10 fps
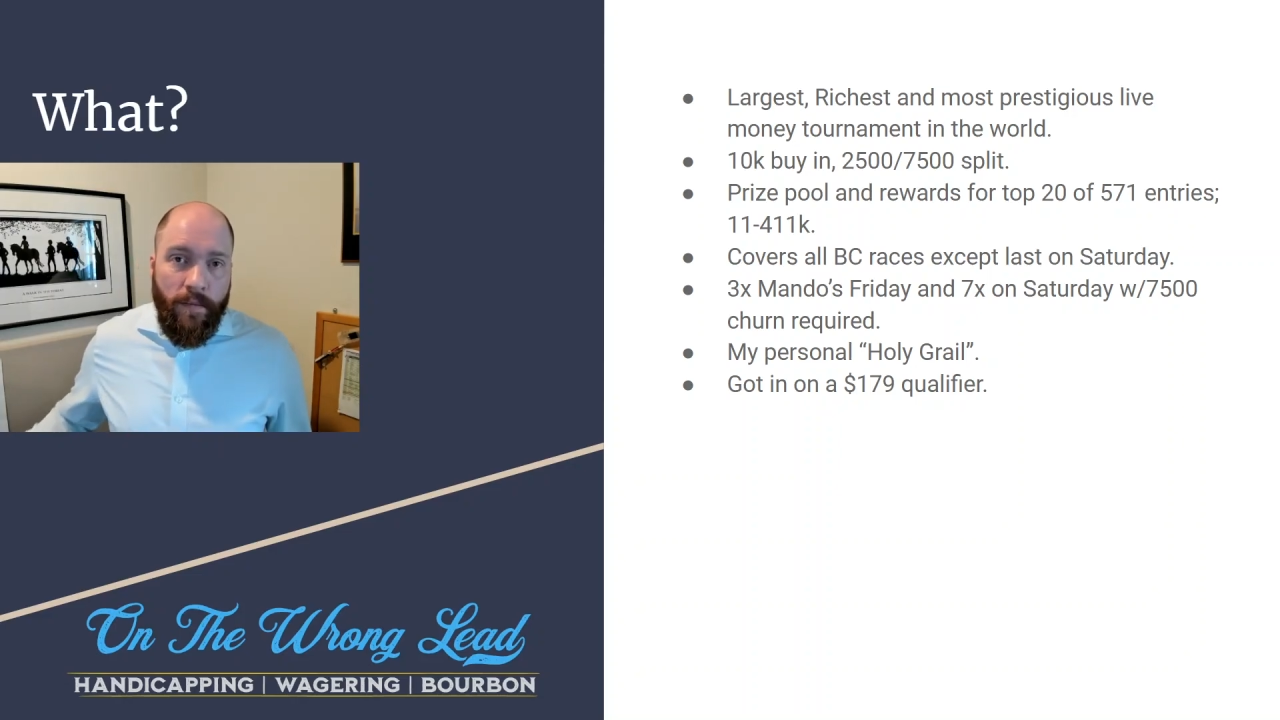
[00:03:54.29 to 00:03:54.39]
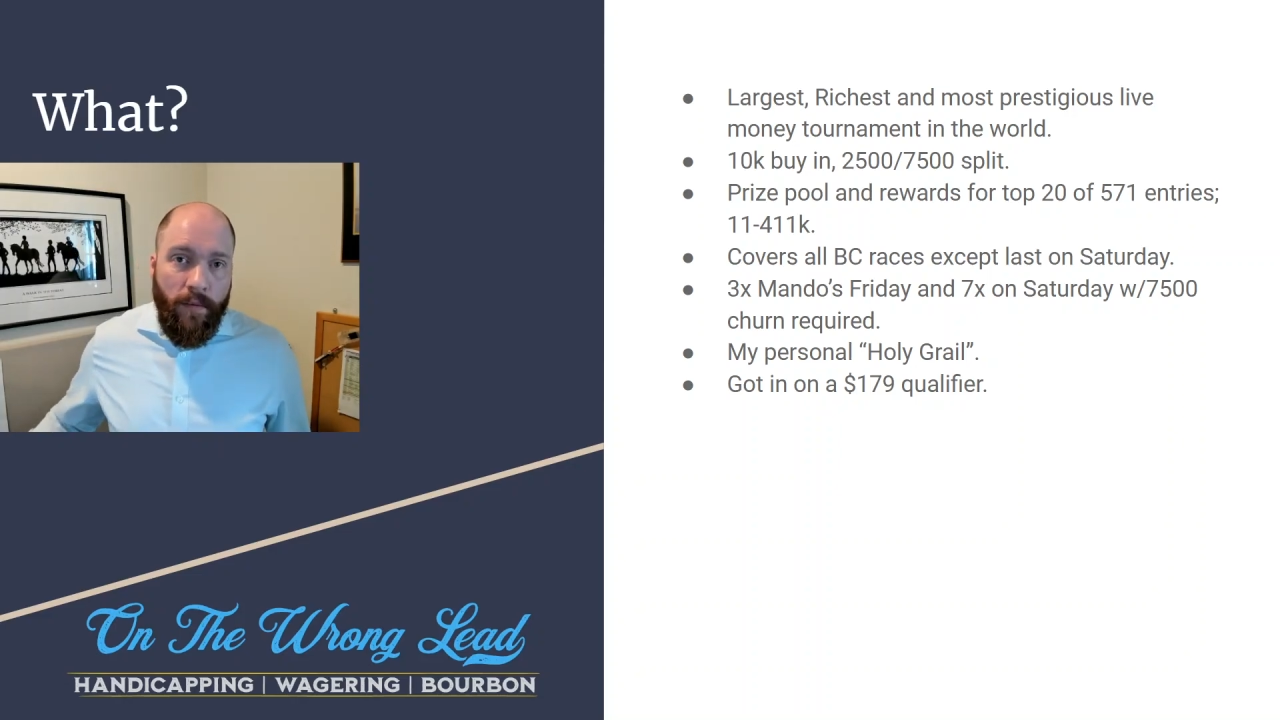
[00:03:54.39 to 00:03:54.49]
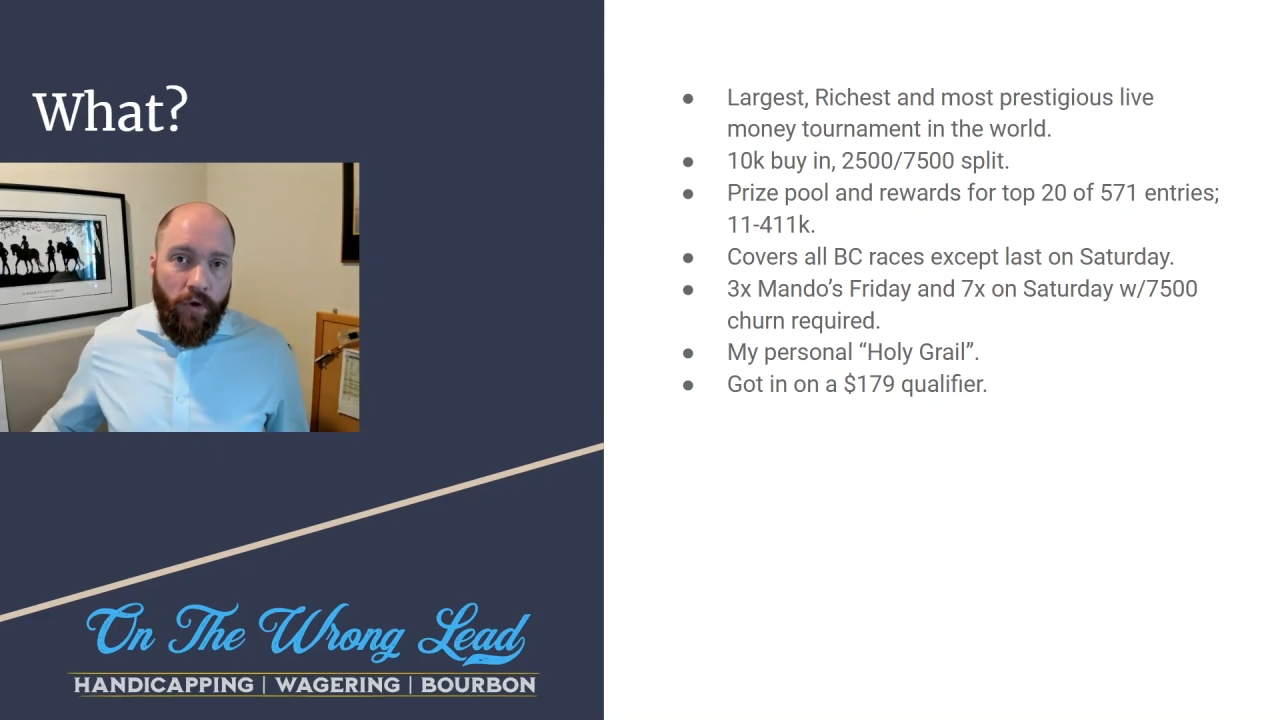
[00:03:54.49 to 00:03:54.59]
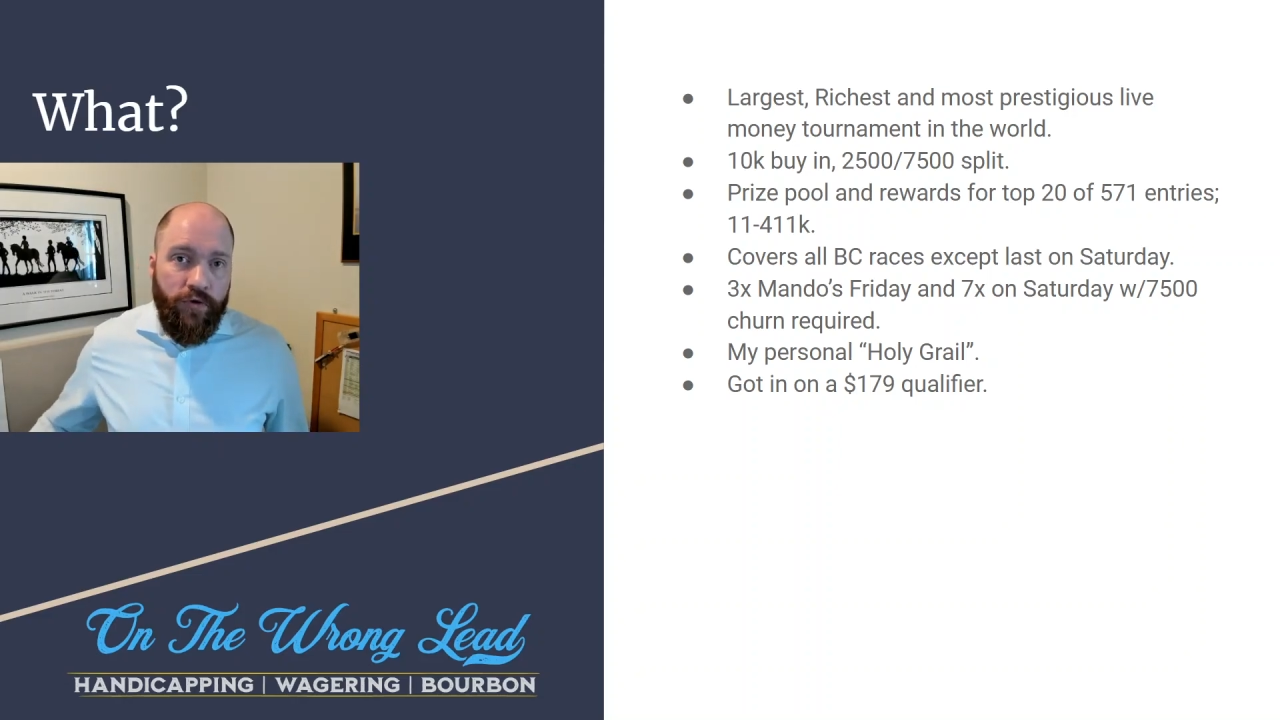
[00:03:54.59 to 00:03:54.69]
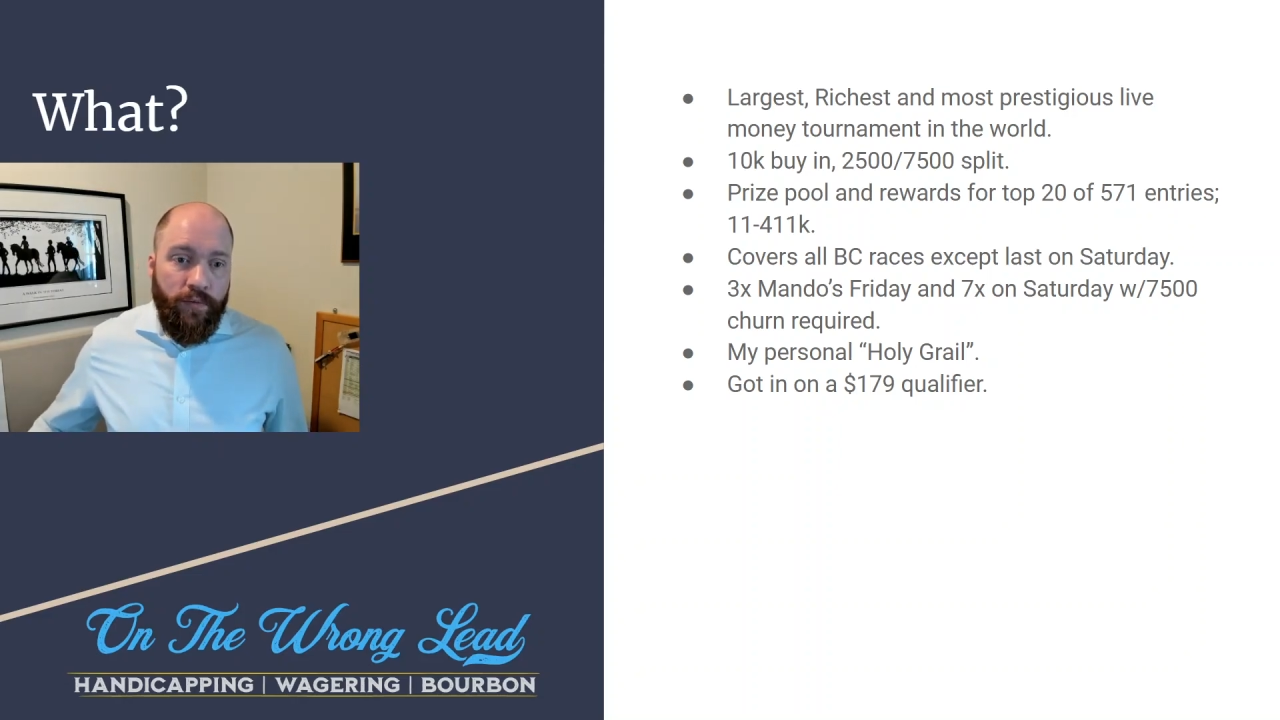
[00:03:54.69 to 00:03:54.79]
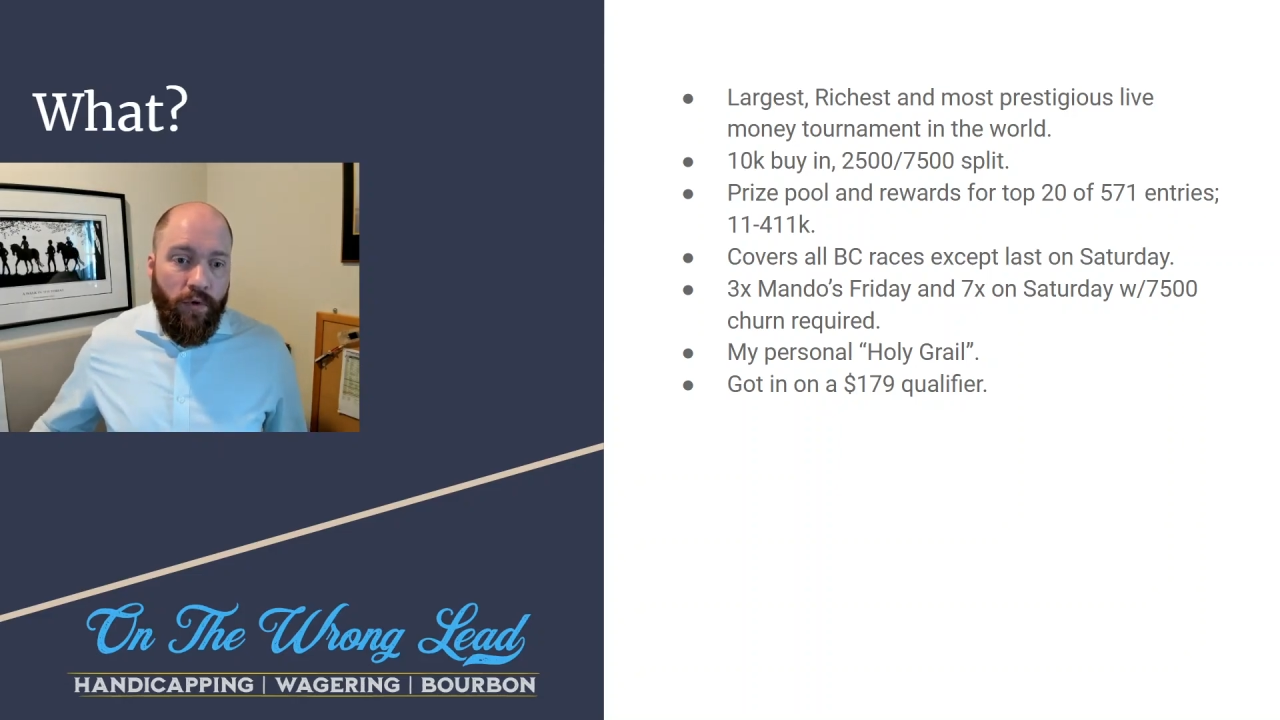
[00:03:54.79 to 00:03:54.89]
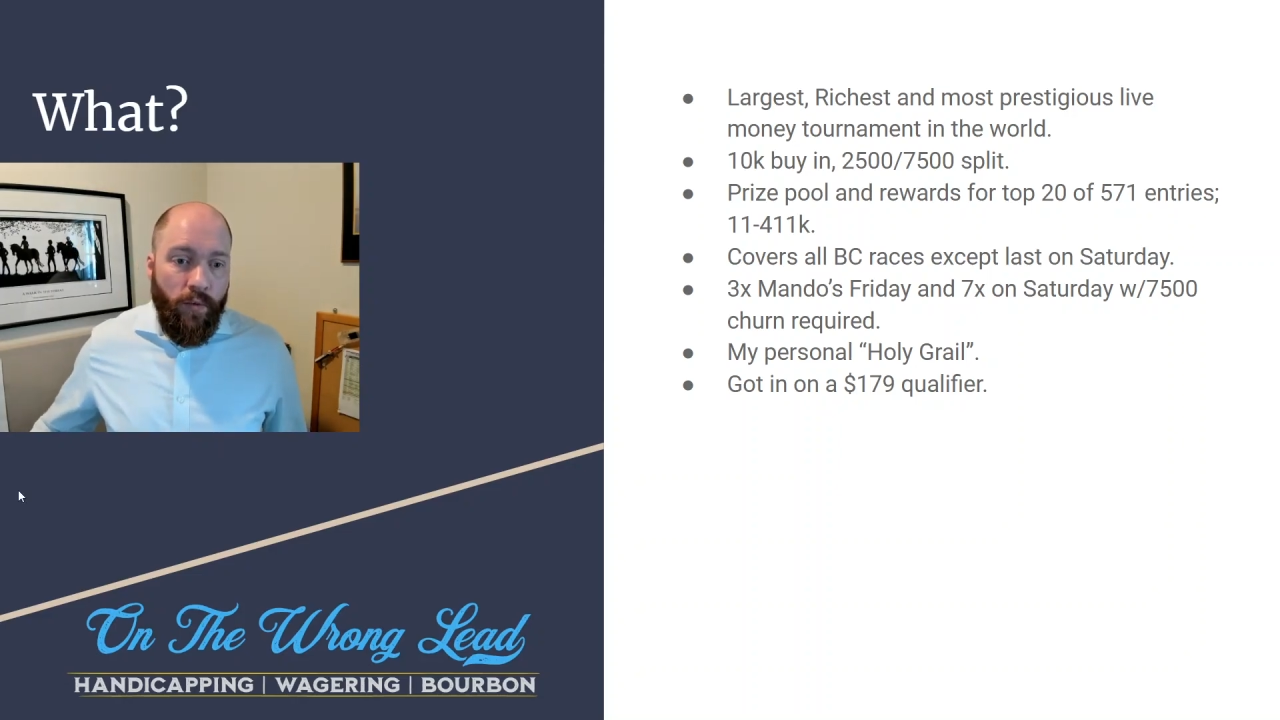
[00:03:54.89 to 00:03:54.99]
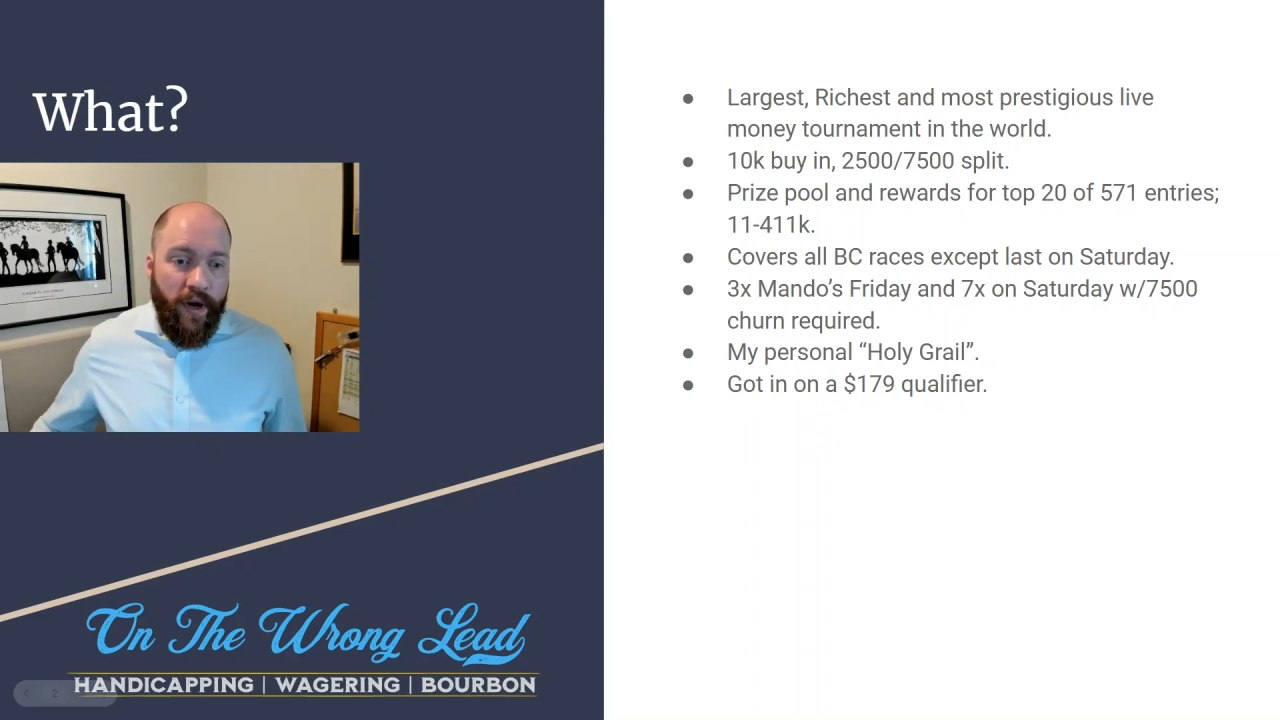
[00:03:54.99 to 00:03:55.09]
multiple